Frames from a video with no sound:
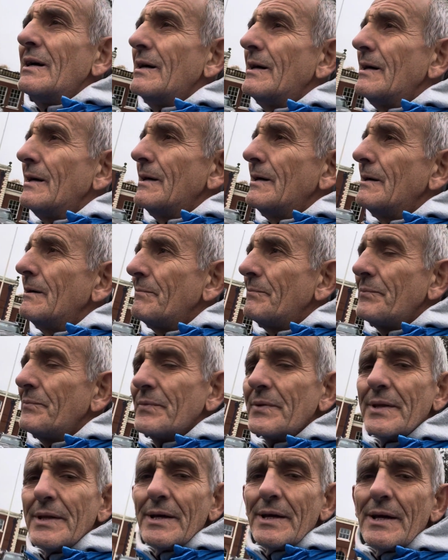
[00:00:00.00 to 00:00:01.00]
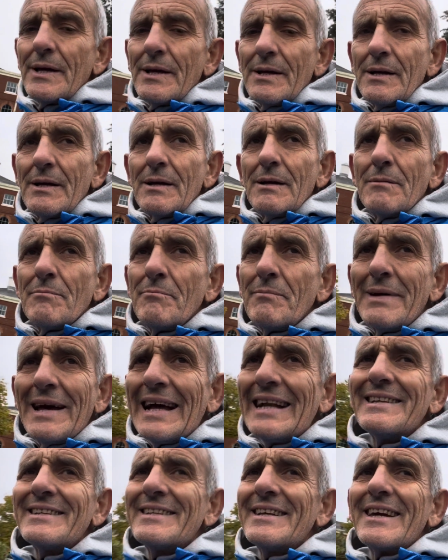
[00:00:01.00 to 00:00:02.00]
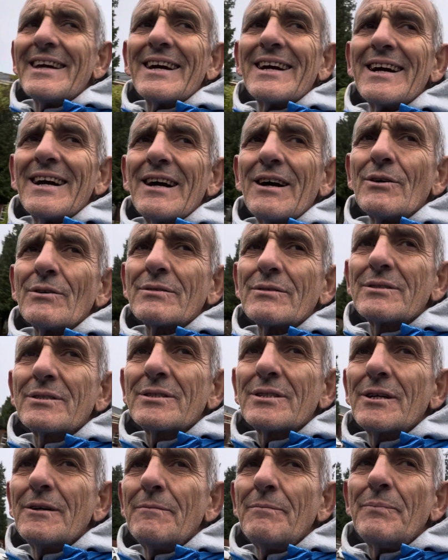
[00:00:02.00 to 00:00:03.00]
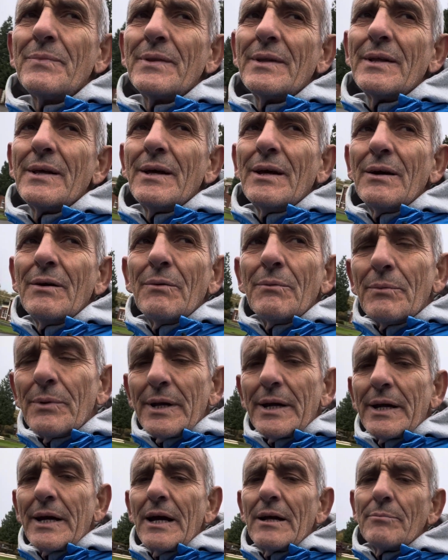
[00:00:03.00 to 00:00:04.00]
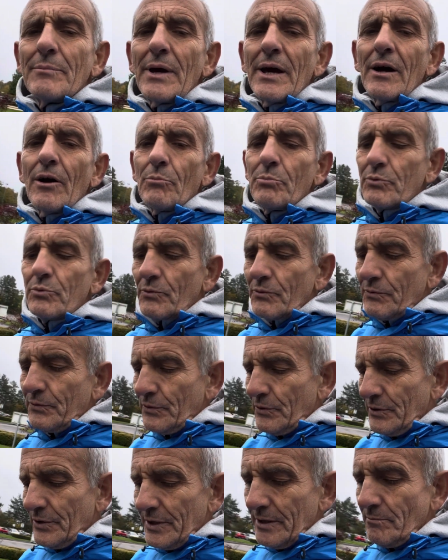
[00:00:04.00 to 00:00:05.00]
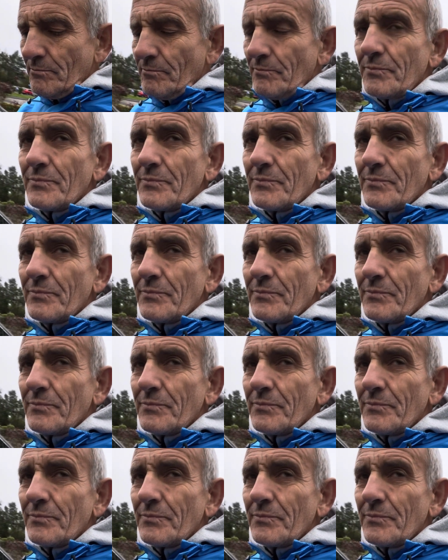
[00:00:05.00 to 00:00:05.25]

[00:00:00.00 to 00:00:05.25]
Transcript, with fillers: uh, anything else we can be helpful for the